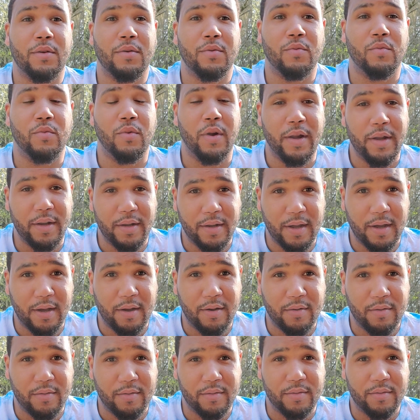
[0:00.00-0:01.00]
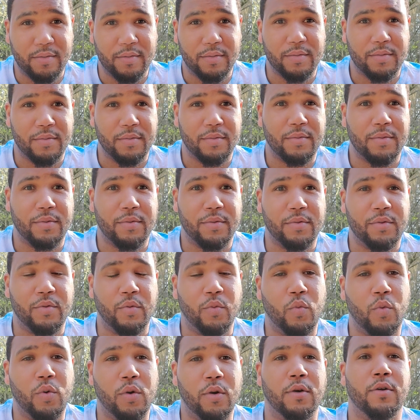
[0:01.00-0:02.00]
right now, the
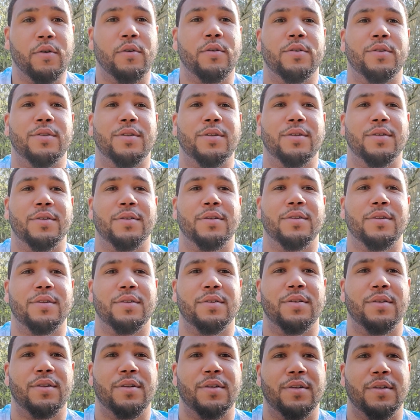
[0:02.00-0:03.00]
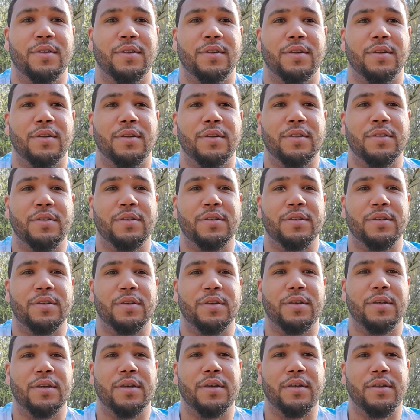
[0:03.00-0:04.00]
world is
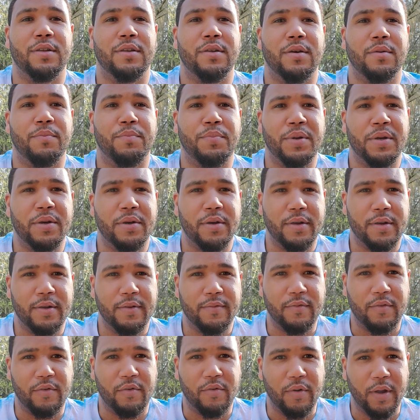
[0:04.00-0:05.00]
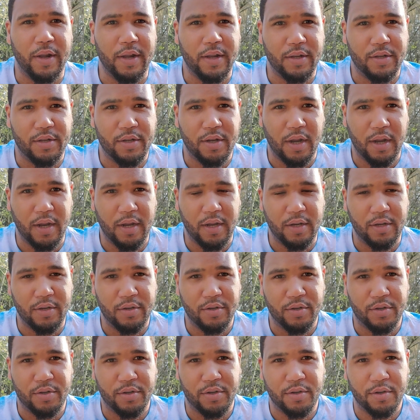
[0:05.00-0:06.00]
in a period of great
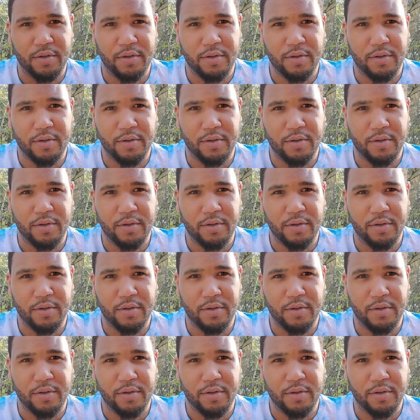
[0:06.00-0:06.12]
change.